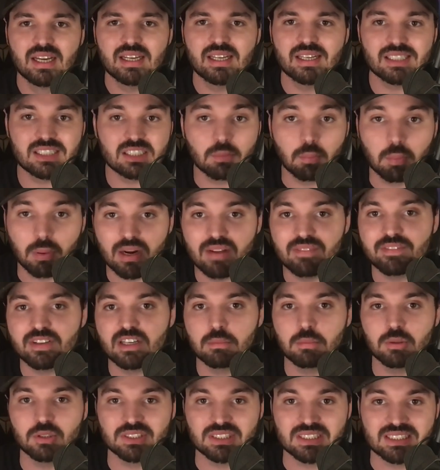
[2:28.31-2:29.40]
is the Brent
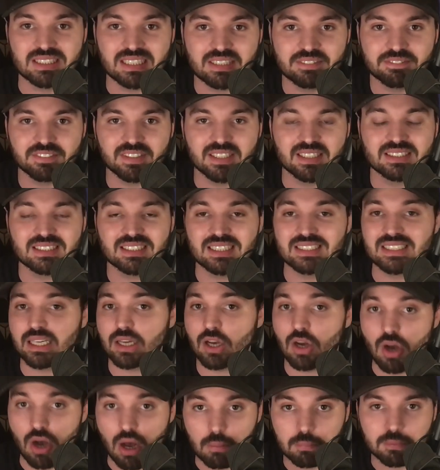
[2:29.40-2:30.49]
Venables defense is a
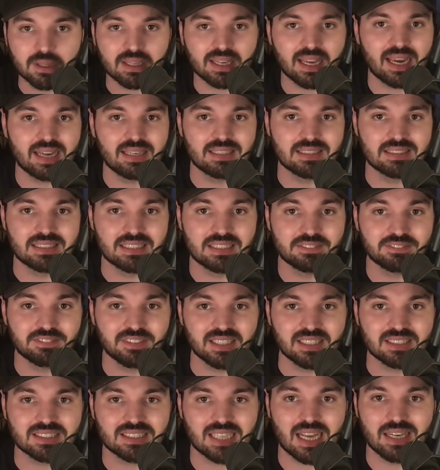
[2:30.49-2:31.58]
complicated
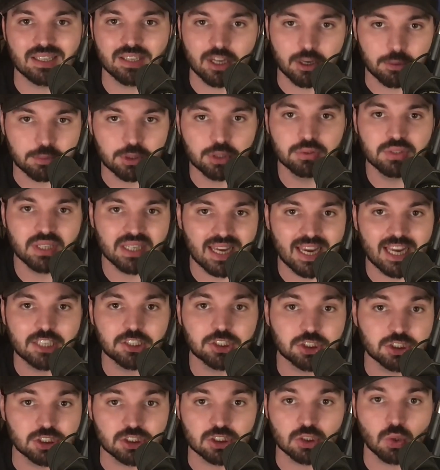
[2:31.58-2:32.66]
defense, and
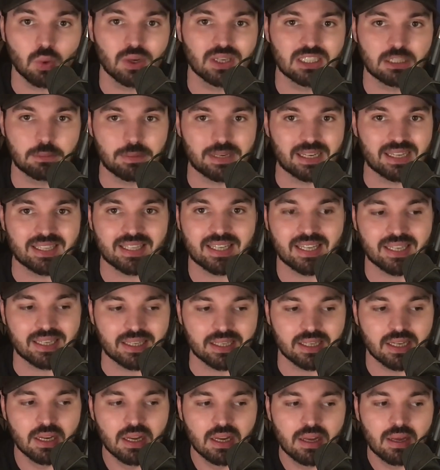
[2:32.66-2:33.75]
communication is going to be key.
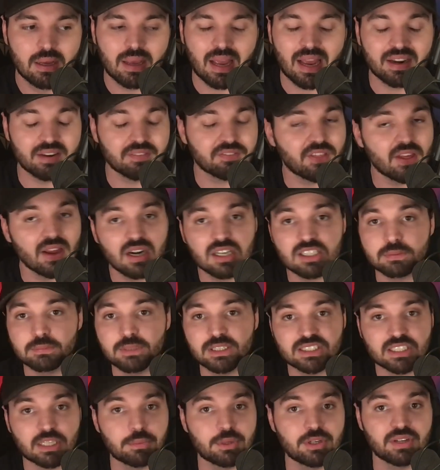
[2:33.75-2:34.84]
And if there's
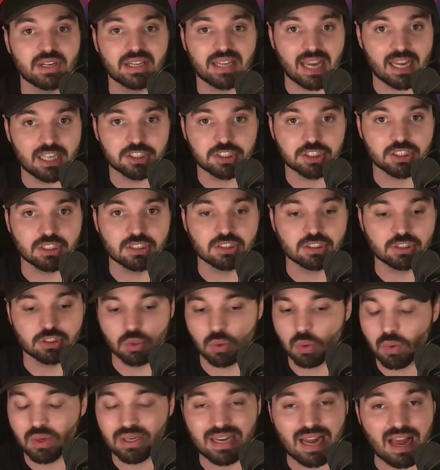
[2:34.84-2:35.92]
miscommunication,
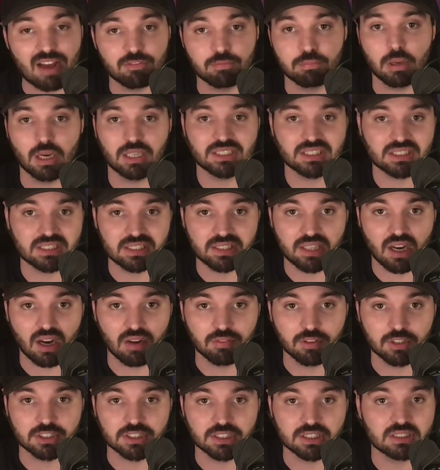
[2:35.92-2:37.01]
you're going to have busted
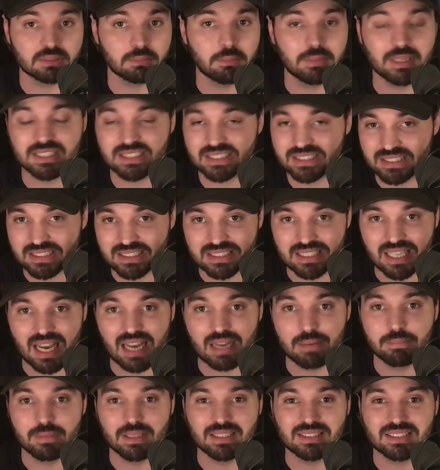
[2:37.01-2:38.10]
coverages, missed
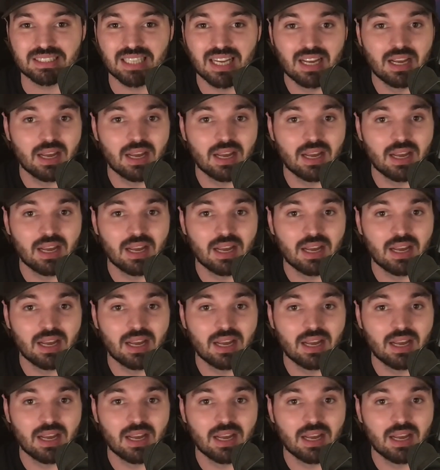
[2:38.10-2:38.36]
assignments,